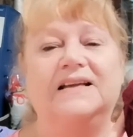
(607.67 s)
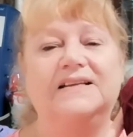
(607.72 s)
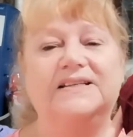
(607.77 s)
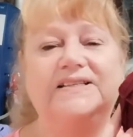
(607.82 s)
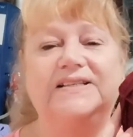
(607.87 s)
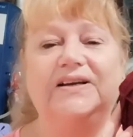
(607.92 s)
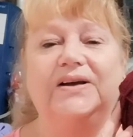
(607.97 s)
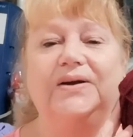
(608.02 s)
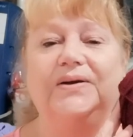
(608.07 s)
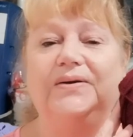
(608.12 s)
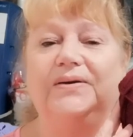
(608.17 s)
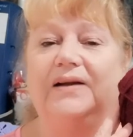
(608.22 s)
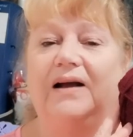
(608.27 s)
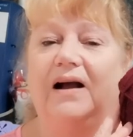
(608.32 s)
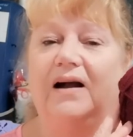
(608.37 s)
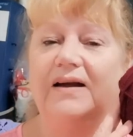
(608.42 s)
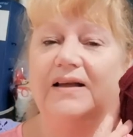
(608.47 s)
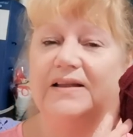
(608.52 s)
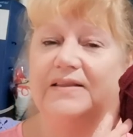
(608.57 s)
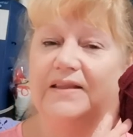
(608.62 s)
So
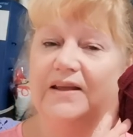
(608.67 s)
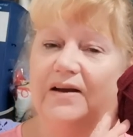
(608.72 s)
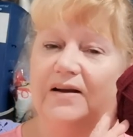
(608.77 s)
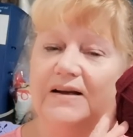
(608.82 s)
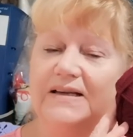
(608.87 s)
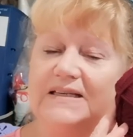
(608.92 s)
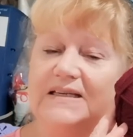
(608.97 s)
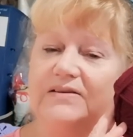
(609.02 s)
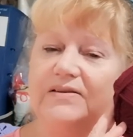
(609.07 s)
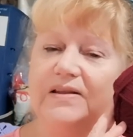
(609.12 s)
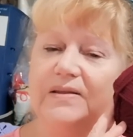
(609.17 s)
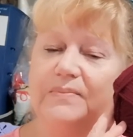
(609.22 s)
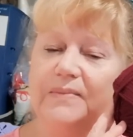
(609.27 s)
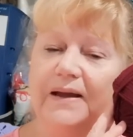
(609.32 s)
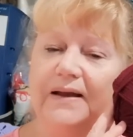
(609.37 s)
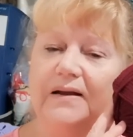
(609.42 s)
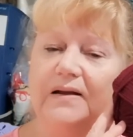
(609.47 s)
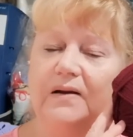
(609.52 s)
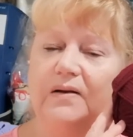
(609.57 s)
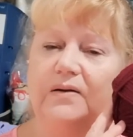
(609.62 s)
I, the idea of the
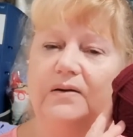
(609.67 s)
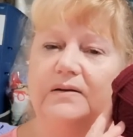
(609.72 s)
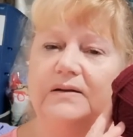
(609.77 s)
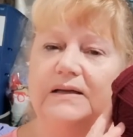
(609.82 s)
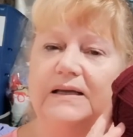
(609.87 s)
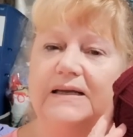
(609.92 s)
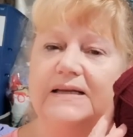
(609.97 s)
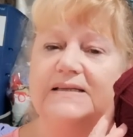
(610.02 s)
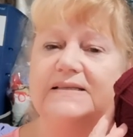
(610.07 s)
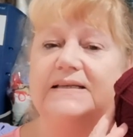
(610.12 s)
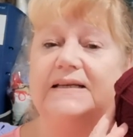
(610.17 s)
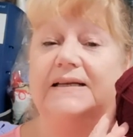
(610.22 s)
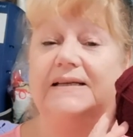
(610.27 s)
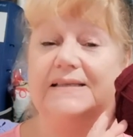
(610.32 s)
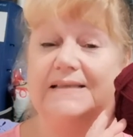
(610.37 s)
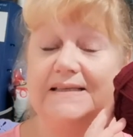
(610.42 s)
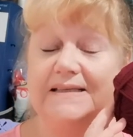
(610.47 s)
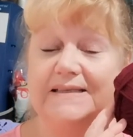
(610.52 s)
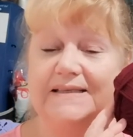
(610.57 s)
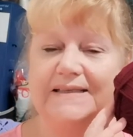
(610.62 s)
make along is
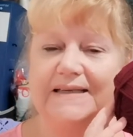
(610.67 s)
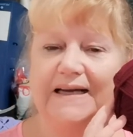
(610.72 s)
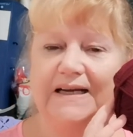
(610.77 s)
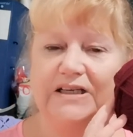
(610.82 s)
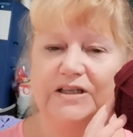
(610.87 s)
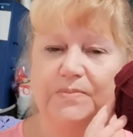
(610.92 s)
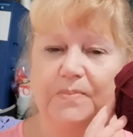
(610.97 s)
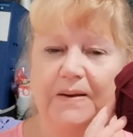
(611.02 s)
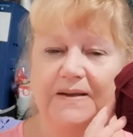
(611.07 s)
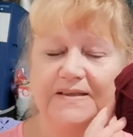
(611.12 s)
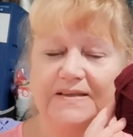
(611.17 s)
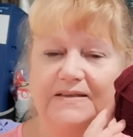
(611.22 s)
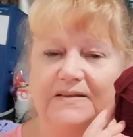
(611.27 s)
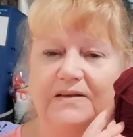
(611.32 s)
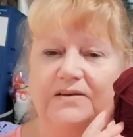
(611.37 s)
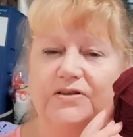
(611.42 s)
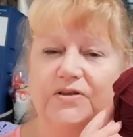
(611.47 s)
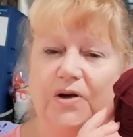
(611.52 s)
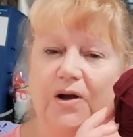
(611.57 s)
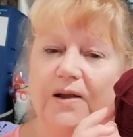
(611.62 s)
it's a stash
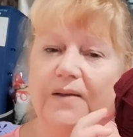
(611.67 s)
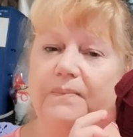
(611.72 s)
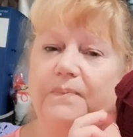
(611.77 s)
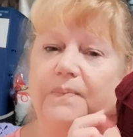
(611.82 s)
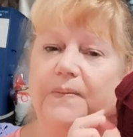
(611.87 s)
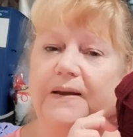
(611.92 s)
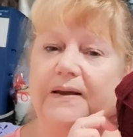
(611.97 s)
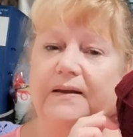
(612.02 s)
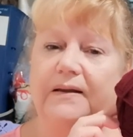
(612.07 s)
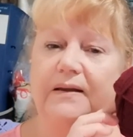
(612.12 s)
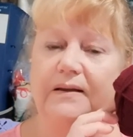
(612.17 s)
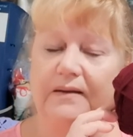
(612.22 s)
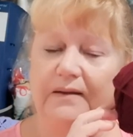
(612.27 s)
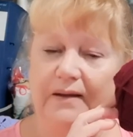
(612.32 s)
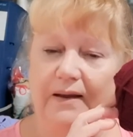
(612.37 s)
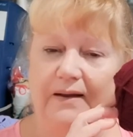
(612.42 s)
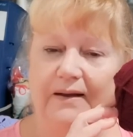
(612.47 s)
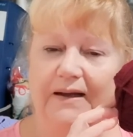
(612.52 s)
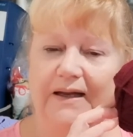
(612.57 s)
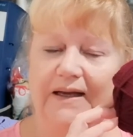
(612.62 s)
buster. Try and pick
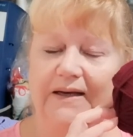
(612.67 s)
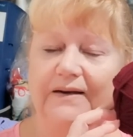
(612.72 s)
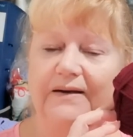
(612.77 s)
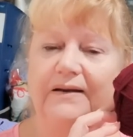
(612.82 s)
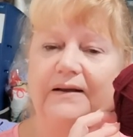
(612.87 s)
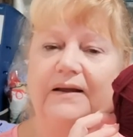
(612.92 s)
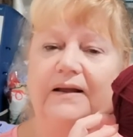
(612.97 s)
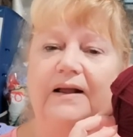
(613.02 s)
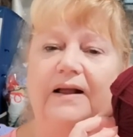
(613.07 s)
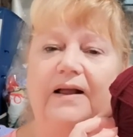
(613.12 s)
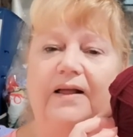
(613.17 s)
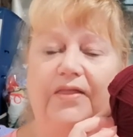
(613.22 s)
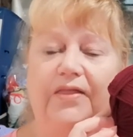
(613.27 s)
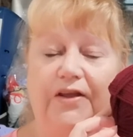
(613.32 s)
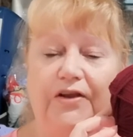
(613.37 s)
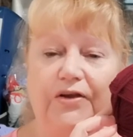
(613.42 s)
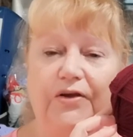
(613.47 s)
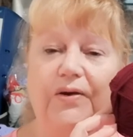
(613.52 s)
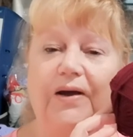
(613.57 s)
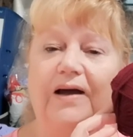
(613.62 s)
yarn
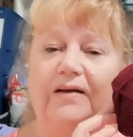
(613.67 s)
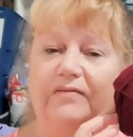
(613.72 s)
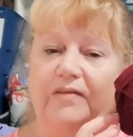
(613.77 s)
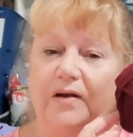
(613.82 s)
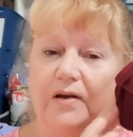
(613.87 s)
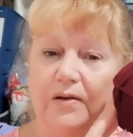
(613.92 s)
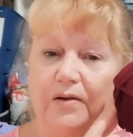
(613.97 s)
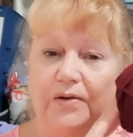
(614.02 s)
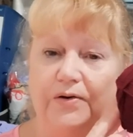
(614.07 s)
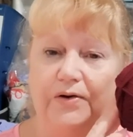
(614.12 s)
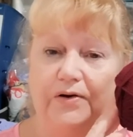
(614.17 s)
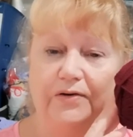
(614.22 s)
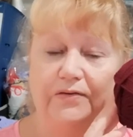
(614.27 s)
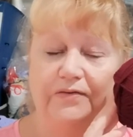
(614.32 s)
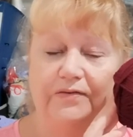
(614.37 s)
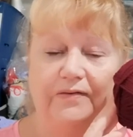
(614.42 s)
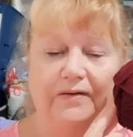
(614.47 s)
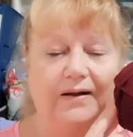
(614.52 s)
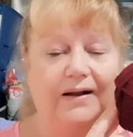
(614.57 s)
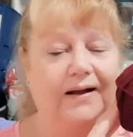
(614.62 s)
that you have a lot
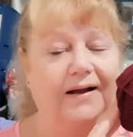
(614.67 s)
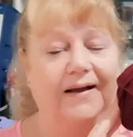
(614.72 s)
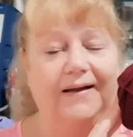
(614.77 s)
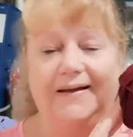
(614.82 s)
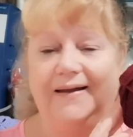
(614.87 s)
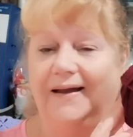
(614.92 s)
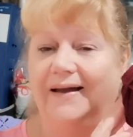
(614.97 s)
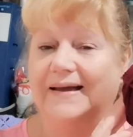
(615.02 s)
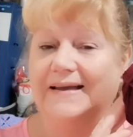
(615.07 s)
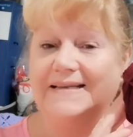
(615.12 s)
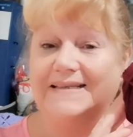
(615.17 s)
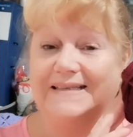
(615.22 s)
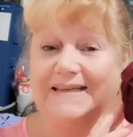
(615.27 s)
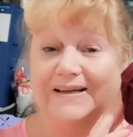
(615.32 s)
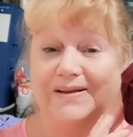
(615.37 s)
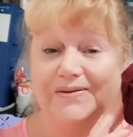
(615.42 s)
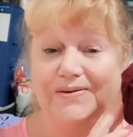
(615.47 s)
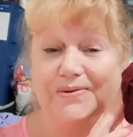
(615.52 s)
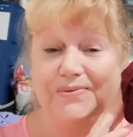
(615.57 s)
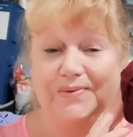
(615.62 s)
of. I can't
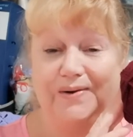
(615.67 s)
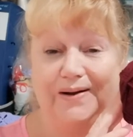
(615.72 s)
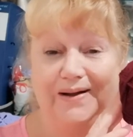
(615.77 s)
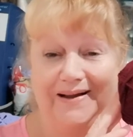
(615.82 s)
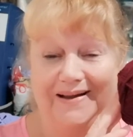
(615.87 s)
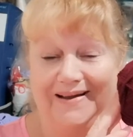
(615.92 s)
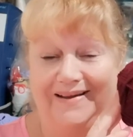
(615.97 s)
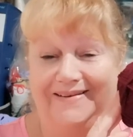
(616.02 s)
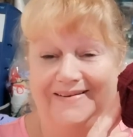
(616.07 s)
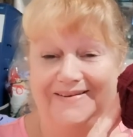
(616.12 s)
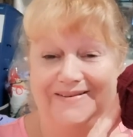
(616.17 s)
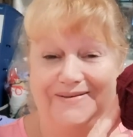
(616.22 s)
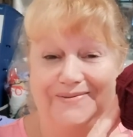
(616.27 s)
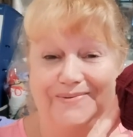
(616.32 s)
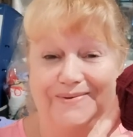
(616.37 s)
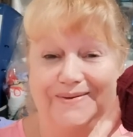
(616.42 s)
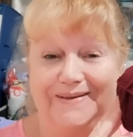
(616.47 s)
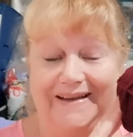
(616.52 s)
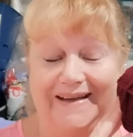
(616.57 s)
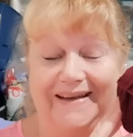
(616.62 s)
tell you what colors
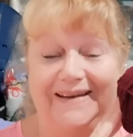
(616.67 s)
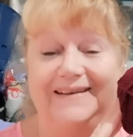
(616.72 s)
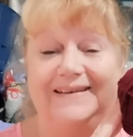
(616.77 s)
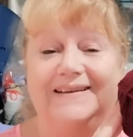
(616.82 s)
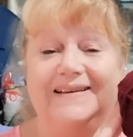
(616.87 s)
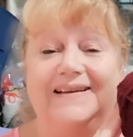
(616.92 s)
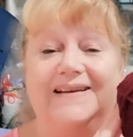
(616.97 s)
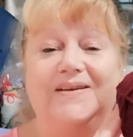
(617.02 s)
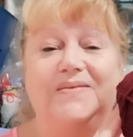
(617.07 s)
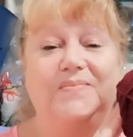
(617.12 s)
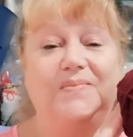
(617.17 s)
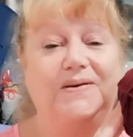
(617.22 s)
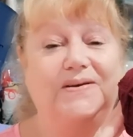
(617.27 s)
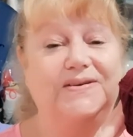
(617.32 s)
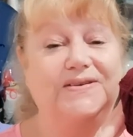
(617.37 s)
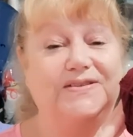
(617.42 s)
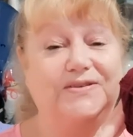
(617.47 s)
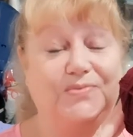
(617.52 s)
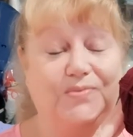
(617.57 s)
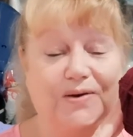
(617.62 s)
we'll need
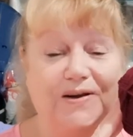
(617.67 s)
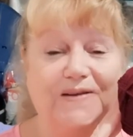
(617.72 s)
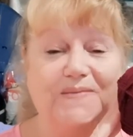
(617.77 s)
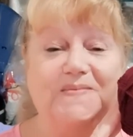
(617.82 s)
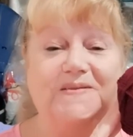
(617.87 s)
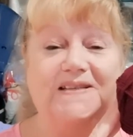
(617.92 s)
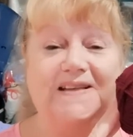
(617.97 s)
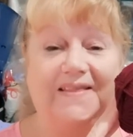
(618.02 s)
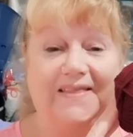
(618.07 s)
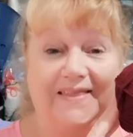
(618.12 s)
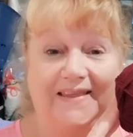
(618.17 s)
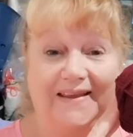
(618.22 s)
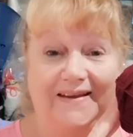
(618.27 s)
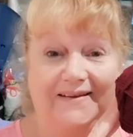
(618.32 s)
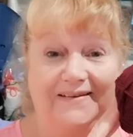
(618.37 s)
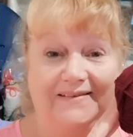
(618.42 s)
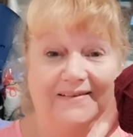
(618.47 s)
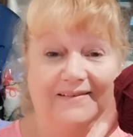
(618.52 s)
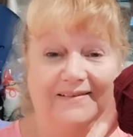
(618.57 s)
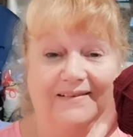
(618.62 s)
because Reeves and
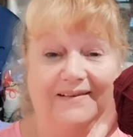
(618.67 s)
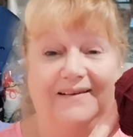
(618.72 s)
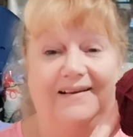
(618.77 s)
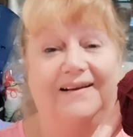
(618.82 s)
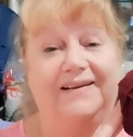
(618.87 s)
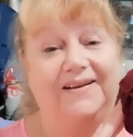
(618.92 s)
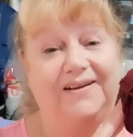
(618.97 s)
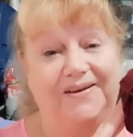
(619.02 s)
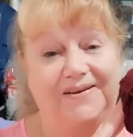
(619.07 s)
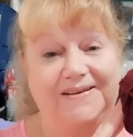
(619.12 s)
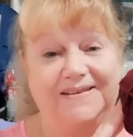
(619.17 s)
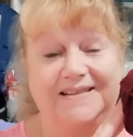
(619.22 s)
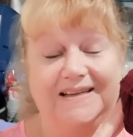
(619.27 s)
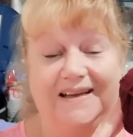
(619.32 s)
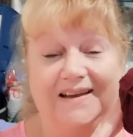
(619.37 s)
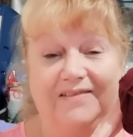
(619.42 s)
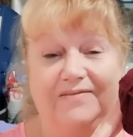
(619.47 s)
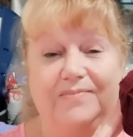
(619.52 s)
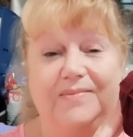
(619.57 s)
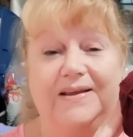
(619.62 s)
Thing are going to
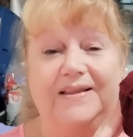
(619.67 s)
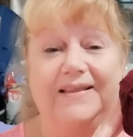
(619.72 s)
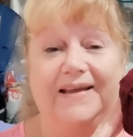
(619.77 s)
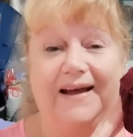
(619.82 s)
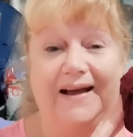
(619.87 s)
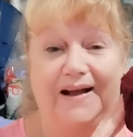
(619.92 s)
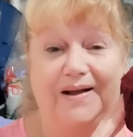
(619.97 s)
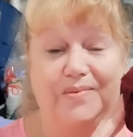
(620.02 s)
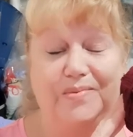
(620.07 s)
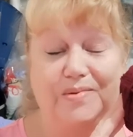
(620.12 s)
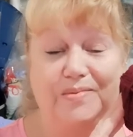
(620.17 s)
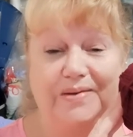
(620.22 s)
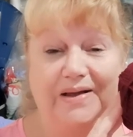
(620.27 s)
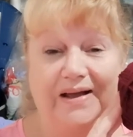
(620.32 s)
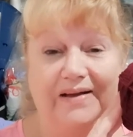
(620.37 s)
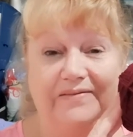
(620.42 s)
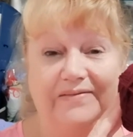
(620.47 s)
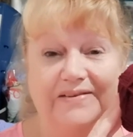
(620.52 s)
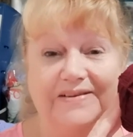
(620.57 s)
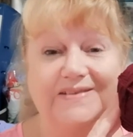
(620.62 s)
give me the album
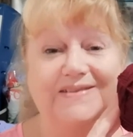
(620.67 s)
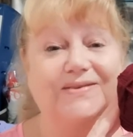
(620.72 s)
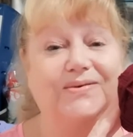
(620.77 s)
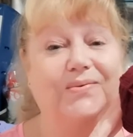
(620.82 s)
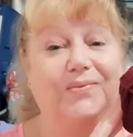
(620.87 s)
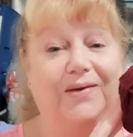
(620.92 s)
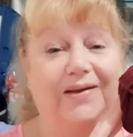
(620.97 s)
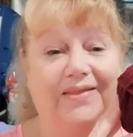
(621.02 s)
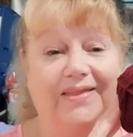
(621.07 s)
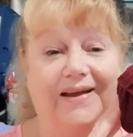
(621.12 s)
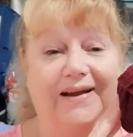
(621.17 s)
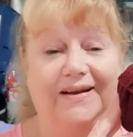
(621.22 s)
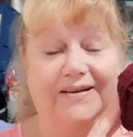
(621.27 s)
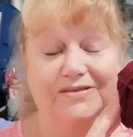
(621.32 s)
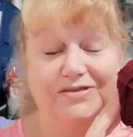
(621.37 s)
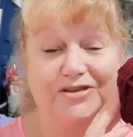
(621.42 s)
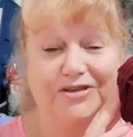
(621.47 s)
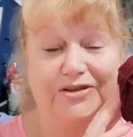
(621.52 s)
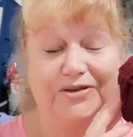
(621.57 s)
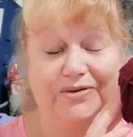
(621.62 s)
covers when they are
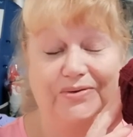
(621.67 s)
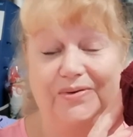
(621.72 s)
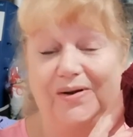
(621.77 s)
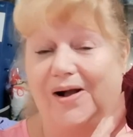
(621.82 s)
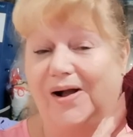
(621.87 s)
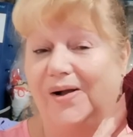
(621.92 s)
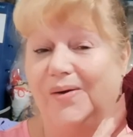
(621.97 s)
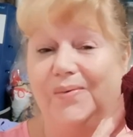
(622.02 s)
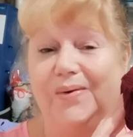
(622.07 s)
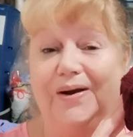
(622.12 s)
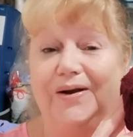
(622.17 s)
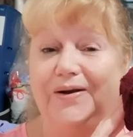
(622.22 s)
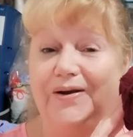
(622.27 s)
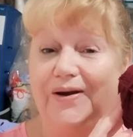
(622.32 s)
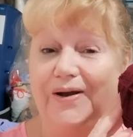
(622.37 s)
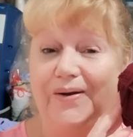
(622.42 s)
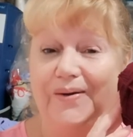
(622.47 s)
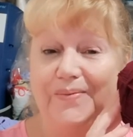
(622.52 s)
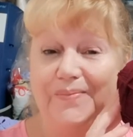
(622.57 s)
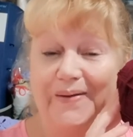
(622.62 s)
due. I won't
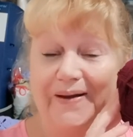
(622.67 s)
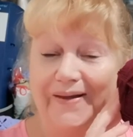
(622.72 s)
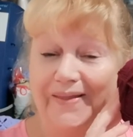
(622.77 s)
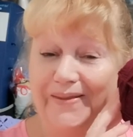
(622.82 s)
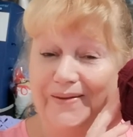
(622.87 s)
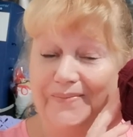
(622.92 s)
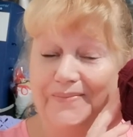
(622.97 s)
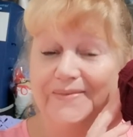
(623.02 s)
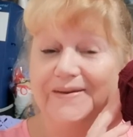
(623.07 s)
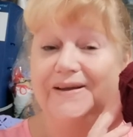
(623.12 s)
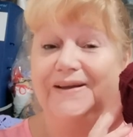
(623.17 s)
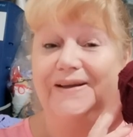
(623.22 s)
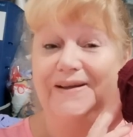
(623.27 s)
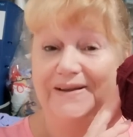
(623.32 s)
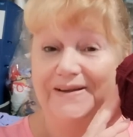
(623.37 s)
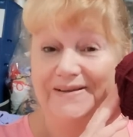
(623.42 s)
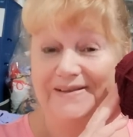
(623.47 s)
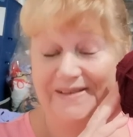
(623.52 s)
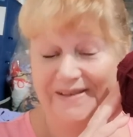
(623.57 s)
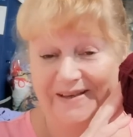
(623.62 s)
know about them
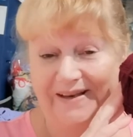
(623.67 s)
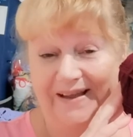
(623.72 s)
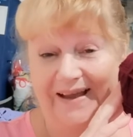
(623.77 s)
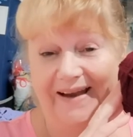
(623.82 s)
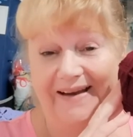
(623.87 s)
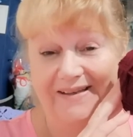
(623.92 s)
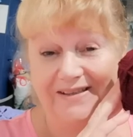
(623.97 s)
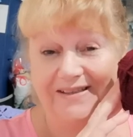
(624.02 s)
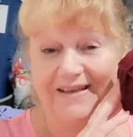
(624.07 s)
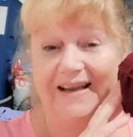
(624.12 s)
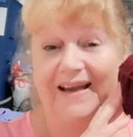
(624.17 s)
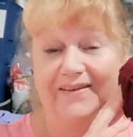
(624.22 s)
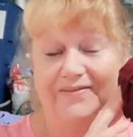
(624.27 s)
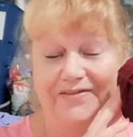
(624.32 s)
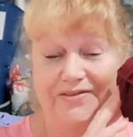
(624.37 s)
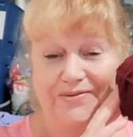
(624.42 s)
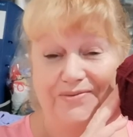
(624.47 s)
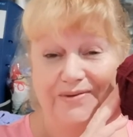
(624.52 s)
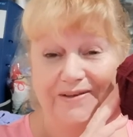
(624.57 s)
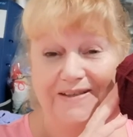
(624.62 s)
till I actually have
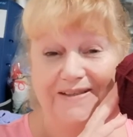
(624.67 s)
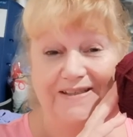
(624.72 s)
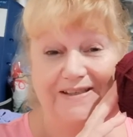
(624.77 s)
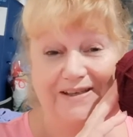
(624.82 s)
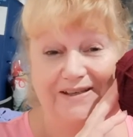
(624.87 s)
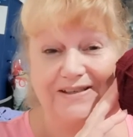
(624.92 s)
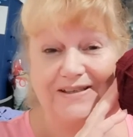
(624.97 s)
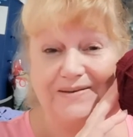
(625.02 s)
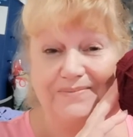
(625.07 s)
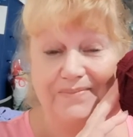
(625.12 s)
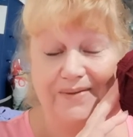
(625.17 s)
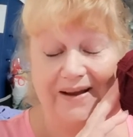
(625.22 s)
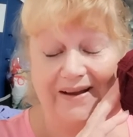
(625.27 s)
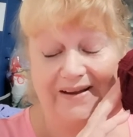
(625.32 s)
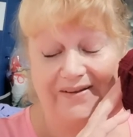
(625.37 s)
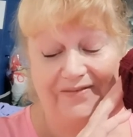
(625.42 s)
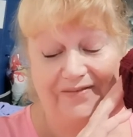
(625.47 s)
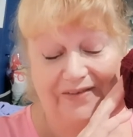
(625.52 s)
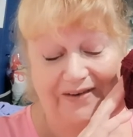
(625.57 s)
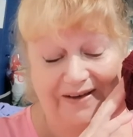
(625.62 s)
to research and
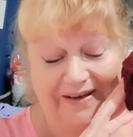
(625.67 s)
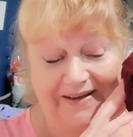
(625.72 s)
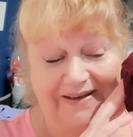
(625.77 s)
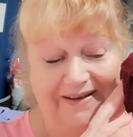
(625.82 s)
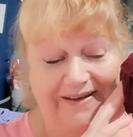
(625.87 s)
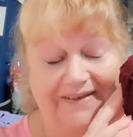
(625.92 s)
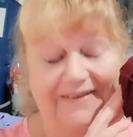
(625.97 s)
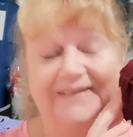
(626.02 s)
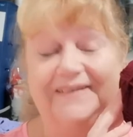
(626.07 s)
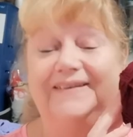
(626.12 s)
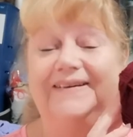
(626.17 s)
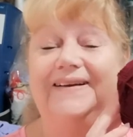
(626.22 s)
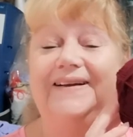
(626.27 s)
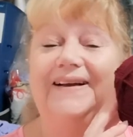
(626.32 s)
make a video.